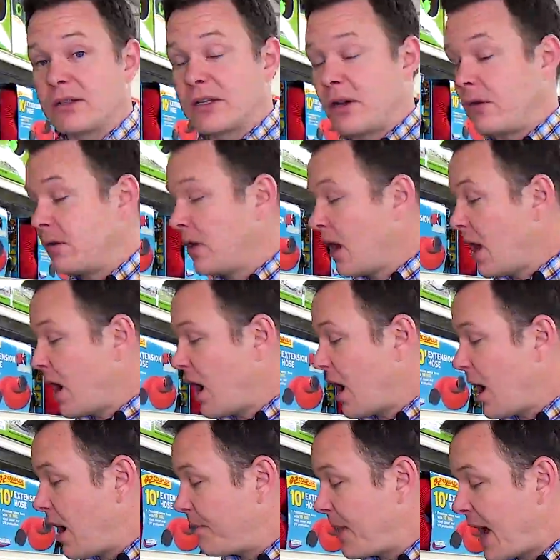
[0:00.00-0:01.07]
So
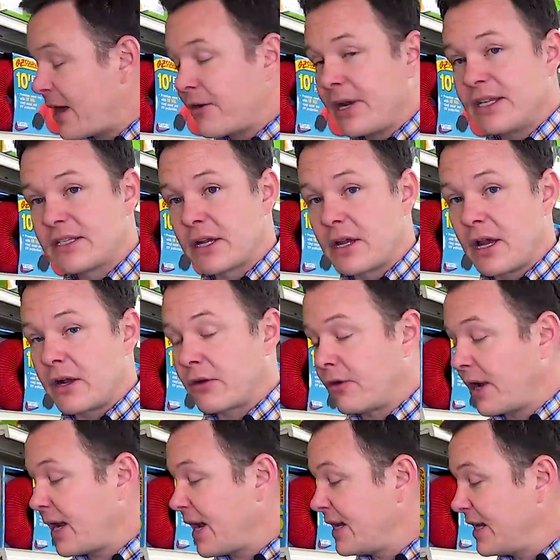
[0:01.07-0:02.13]
a battery is a
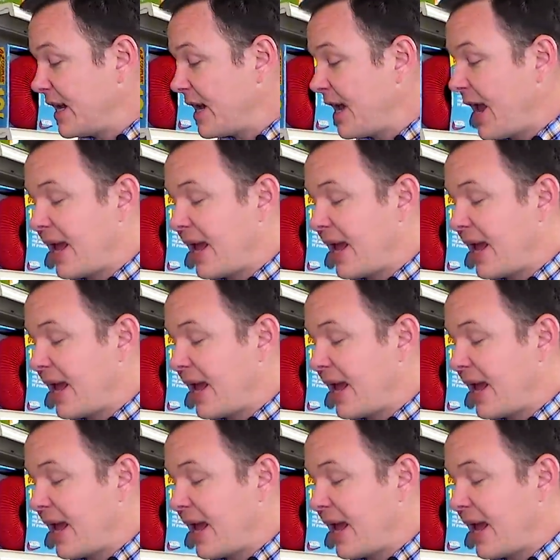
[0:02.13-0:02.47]
great idea,